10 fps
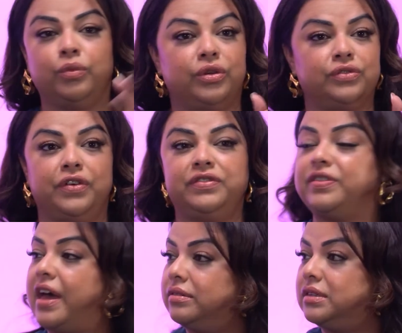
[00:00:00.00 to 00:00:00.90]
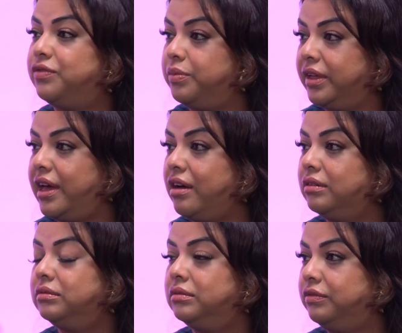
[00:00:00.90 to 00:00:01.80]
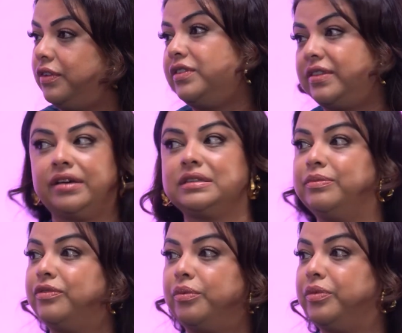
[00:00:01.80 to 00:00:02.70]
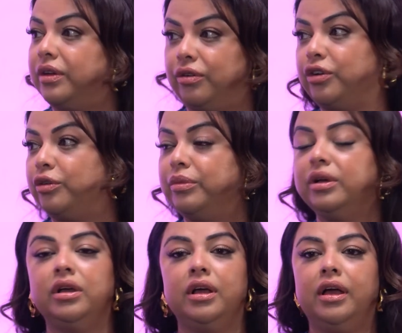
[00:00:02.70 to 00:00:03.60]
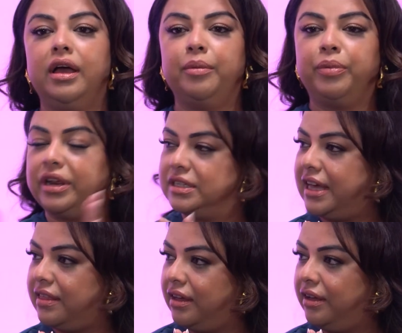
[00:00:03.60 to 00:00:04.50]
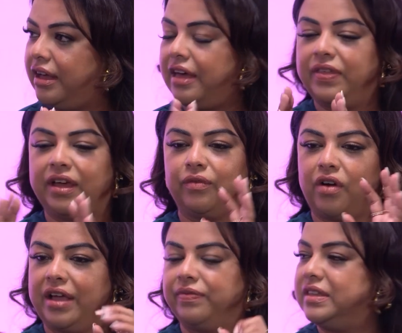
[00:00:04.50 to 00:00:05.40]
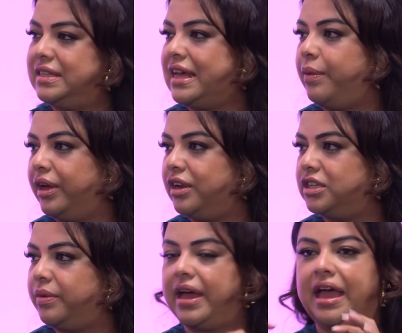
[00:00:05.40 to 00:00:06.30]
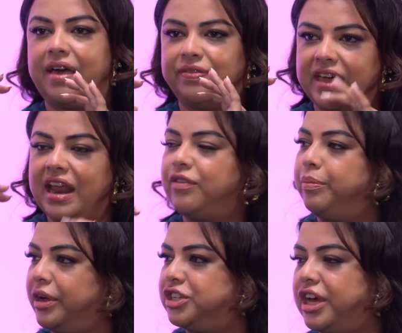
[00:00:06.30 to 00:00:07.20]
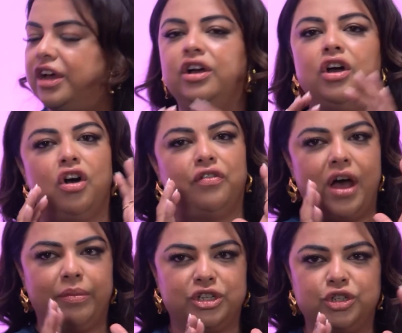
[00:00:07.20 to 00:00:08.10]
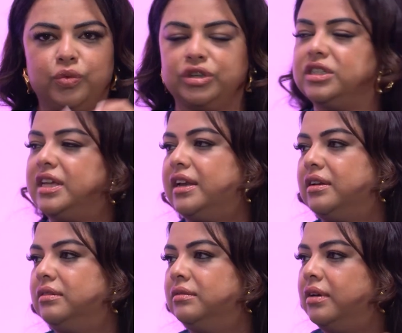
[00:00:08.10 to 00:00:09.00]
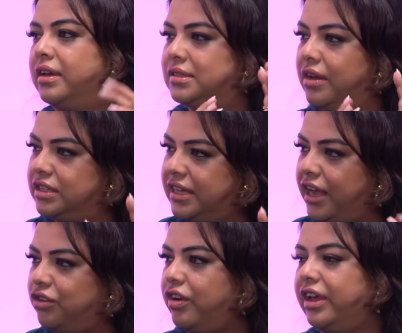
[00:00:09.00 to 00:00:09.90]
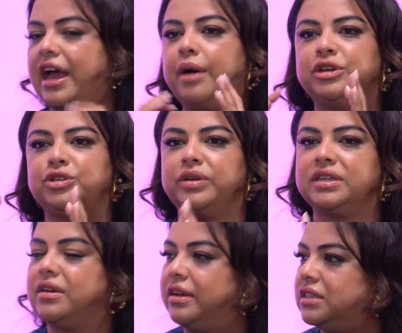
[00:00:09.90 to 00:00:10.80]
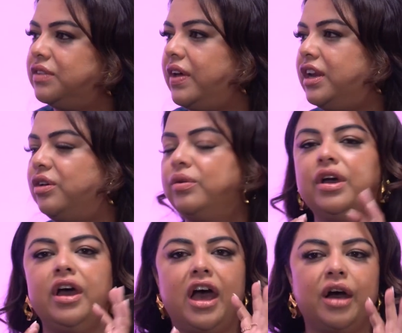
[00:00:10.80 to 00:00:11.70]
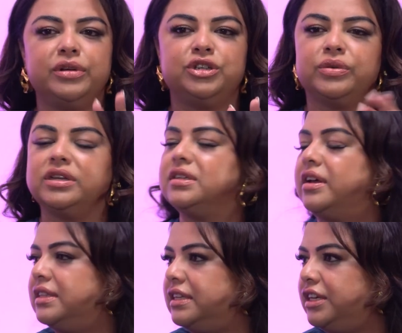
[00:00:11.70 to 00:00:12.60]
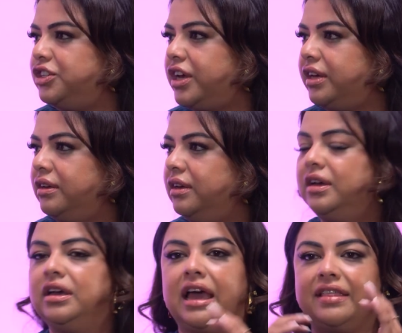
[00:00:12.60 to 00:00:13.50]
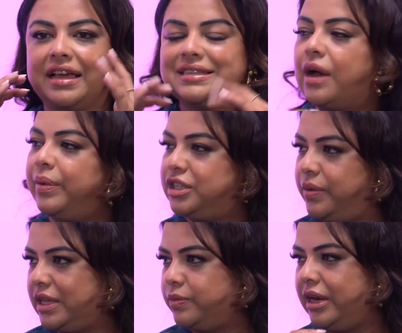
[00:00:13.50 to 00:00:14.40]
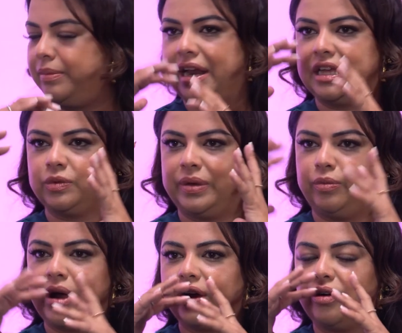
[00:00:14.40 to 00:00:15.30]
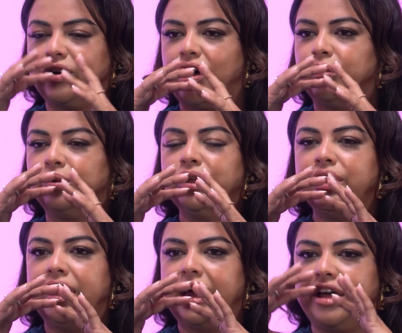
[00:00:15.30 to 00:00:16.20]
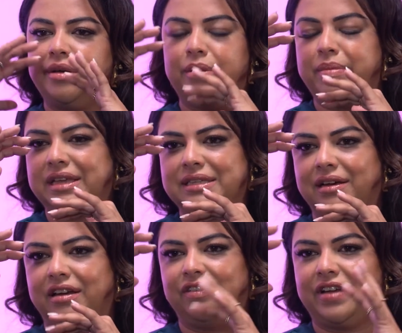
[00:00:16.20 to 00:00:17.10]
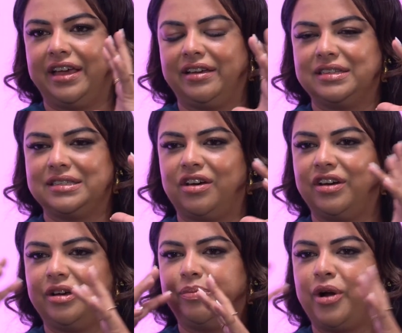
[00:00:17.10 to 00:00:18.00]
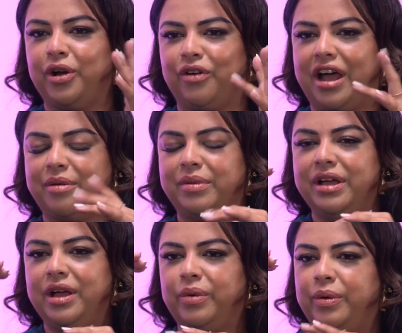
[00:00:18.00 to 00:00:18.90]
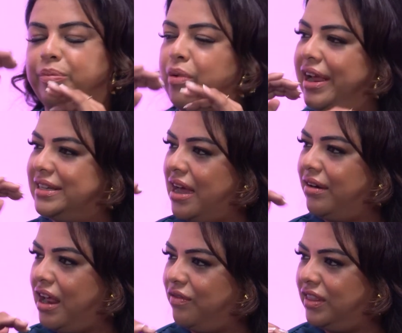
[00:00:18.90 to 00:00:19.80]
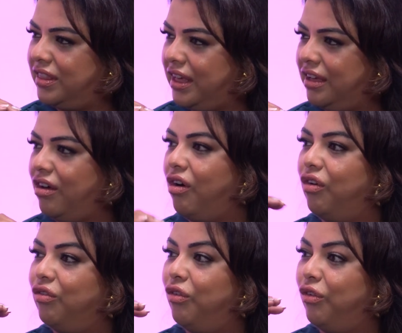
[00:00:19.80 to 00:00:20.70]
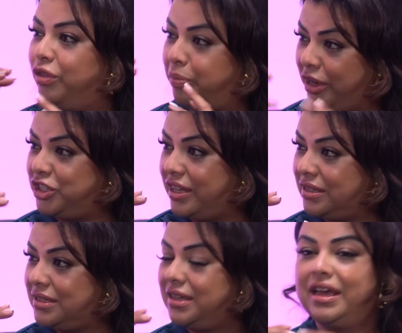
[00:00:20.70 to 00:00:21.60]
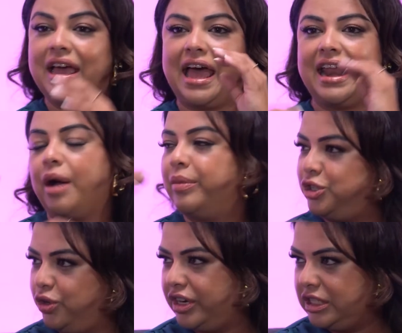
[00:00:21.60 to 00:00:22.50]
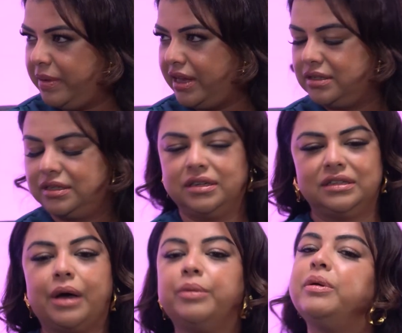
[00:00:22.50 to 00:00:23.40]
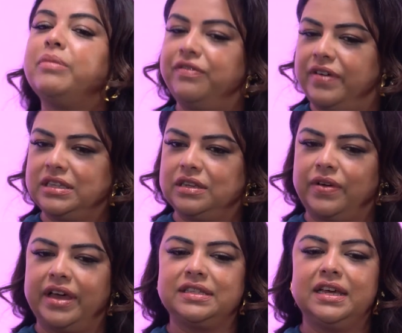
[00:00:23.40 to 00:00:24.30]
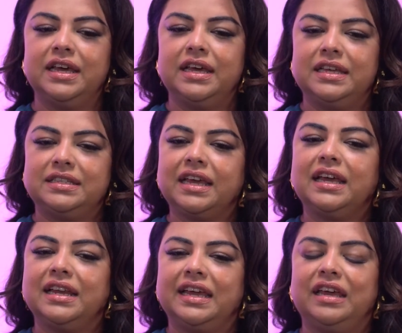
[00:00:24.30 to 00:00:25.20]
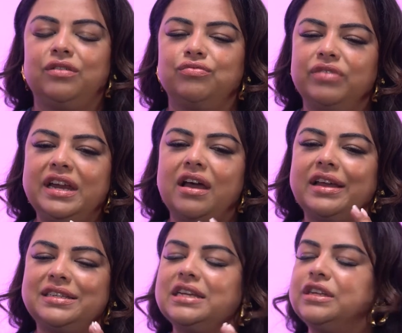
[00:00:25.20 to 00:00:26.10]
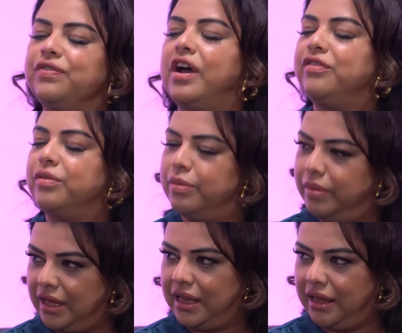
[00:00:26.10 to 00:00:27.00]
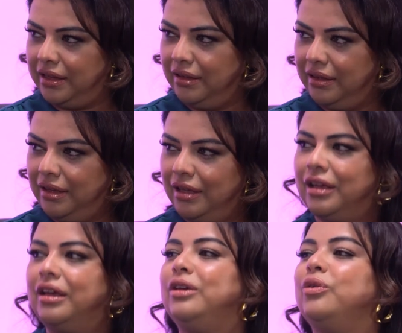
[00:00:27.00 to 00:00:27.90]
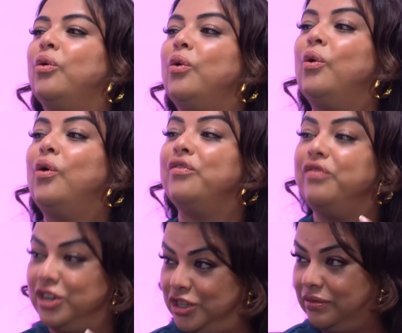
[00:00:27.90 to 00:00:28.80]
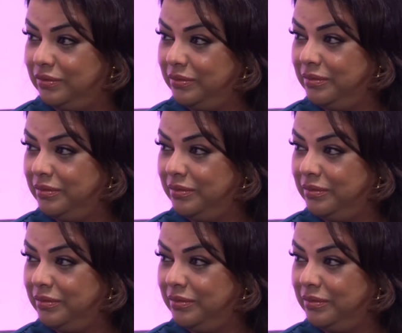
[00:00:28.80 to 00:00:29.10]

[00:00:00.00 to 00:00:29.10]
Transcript: Whether it's 50,000 from the girl, 50,000 from the groom, mm-hmm. put it together and think, right, this is how we're going to do it. And mm-hmm. then have a budget of how much you want to then assign to catering, how much you want to assign to the venue, how much you want to assign to the DJ. Mm-hmm. And that's how we do it as wedding planners. We work on a whole uh, amazing kind of like Asana program where we break down everything of the budgets right. and how much you're going to spend. Mm-hmm. That would be my first advice. Secondly, really identify from the beginning your vision.